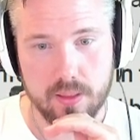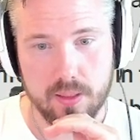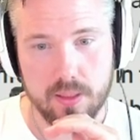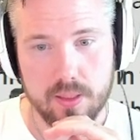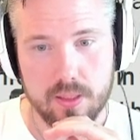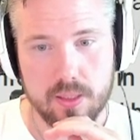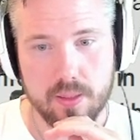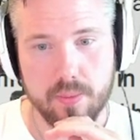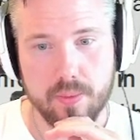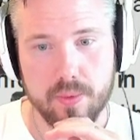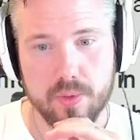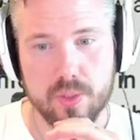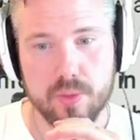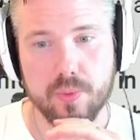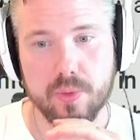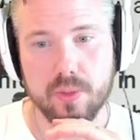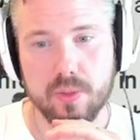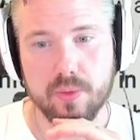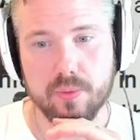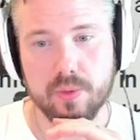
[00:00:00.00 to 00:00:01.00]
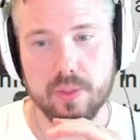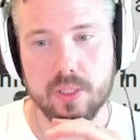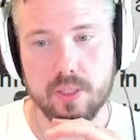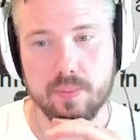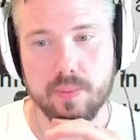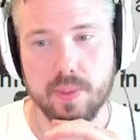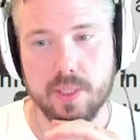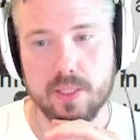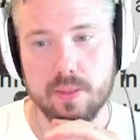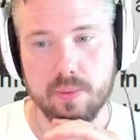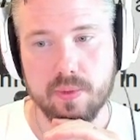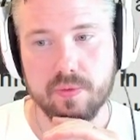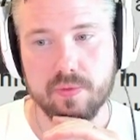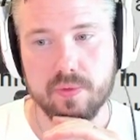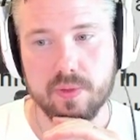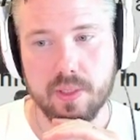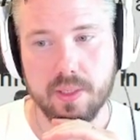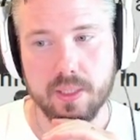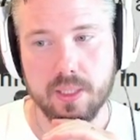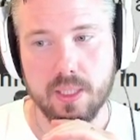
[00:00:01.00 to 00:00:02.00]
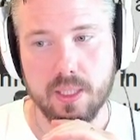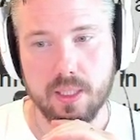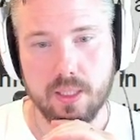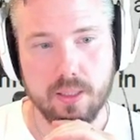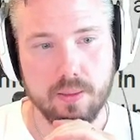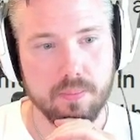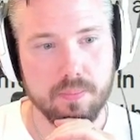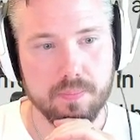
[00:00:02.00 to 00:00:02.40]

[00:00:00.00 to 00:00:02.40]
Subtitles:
submarine spotting range at maximum depth 9 km.